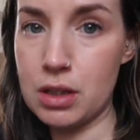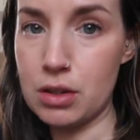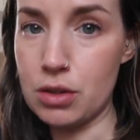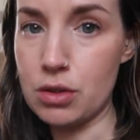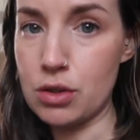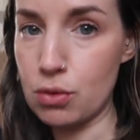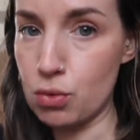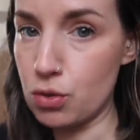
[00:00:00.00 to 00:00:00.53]

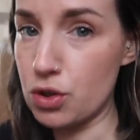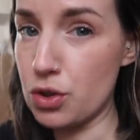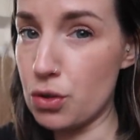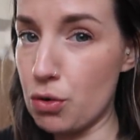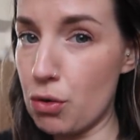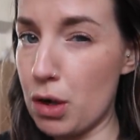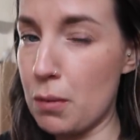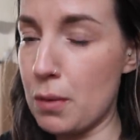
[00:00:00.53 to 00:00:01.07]
those thoughts
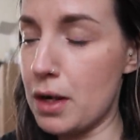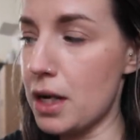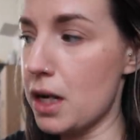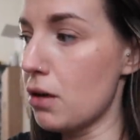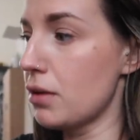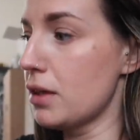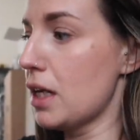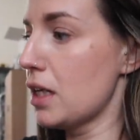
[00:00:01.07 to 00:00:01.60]
do creep in
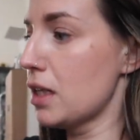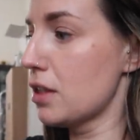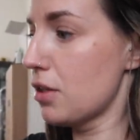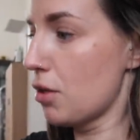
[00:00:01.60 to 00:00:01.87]
now and then.